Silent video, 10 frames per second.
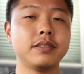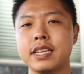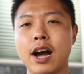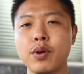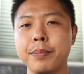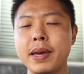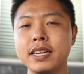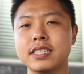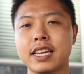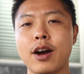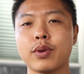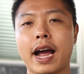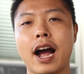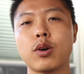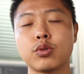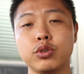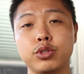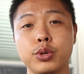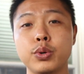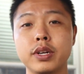Now it may sound
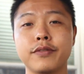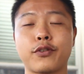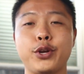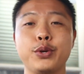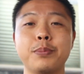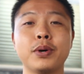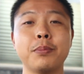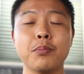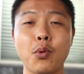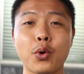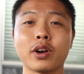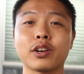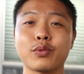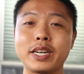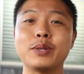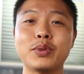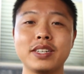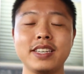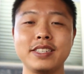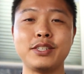counterintuitive for you to put more green
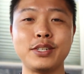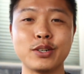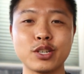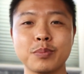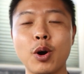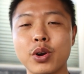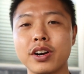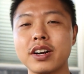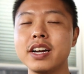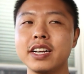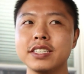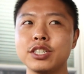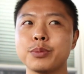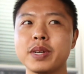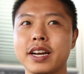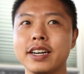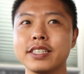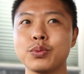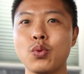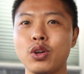wood into your smoker just
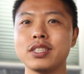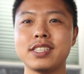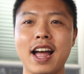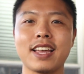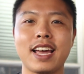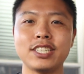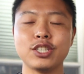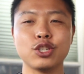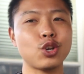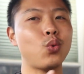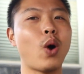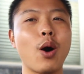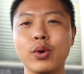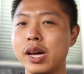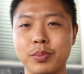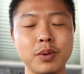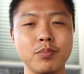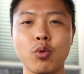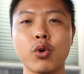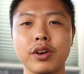because, well, it's not catching, so why would I put
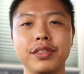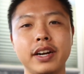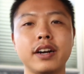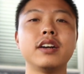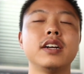more in there?